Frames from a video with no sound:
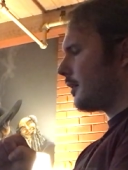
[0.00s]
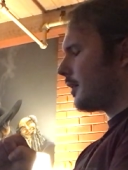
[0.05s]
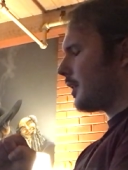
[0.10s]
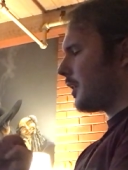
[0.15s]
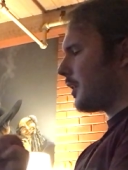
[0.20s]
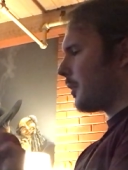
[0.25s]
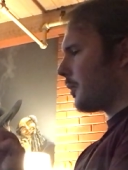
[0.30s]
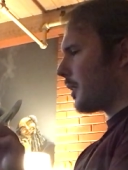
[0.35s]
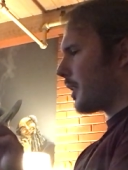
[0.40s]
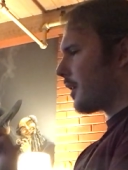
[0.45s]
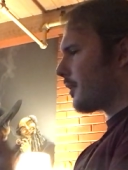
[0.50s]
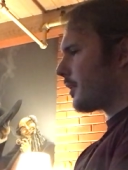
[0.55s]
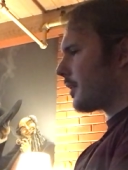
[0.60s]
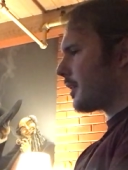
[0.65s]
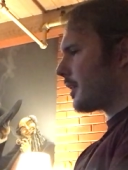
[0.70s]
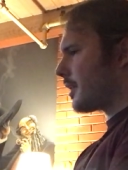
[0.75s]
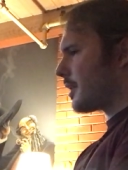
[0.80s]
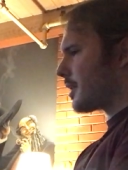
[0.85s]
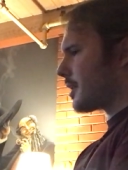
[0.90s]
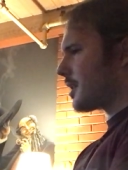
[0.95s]
You know,
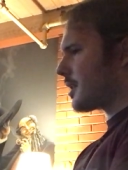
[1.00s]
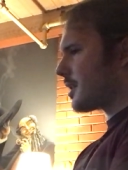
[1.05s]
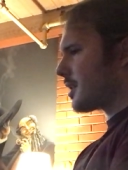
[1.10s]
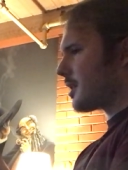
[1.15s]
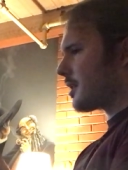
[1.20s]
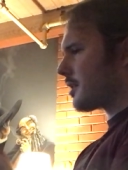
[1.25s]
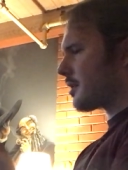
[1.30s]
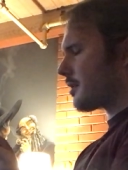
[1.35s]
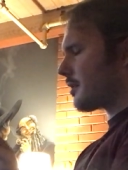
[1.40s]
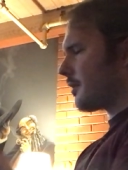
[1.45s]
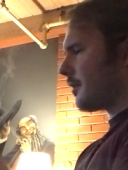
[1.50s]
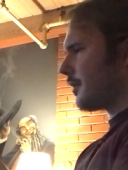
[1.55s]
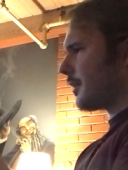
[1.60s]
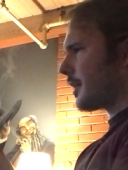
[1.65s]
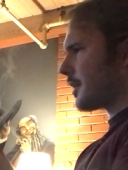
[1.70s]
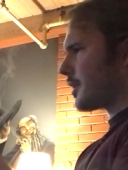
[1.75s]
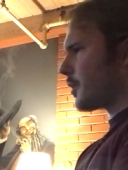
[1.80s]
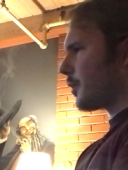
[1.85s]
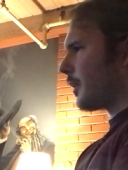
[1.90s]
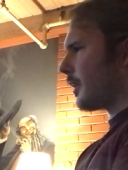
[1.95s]
whatever it is
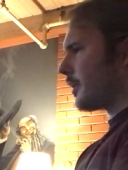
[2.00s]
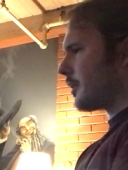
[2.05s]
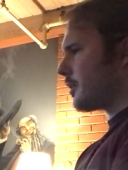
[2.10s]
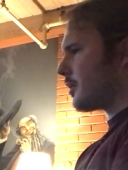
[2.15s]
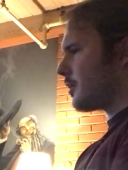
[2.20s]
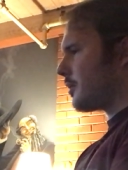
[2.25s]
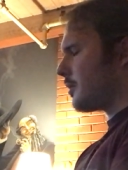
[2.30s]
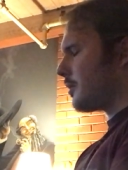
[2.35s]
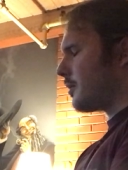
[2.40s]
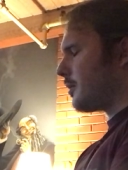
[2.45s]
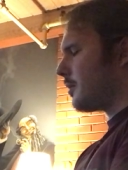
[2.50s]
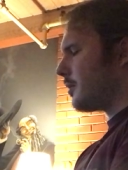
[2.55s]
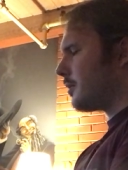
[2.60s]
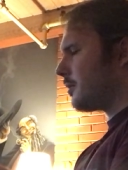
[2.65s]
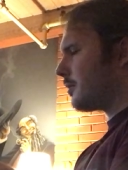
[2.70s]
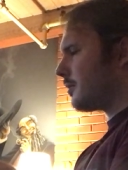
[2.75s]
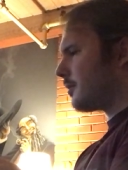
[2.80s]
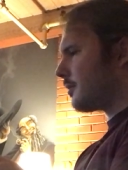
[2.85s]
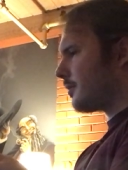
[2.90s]
that's going to